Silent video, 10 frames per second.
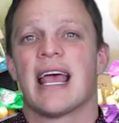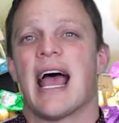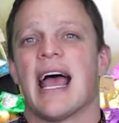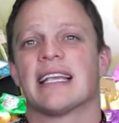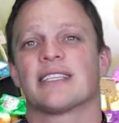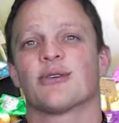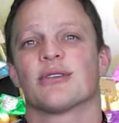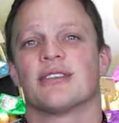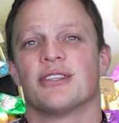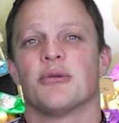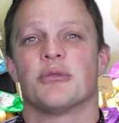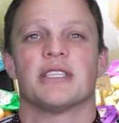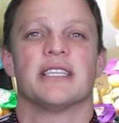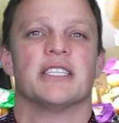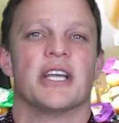as
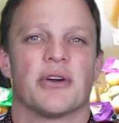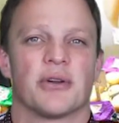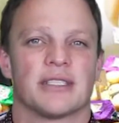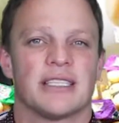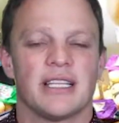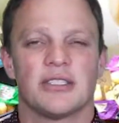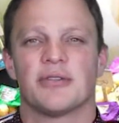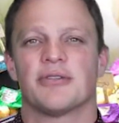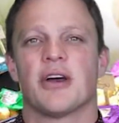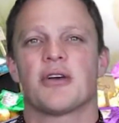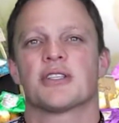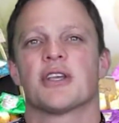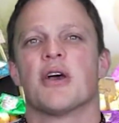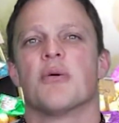consumers in general tend to focus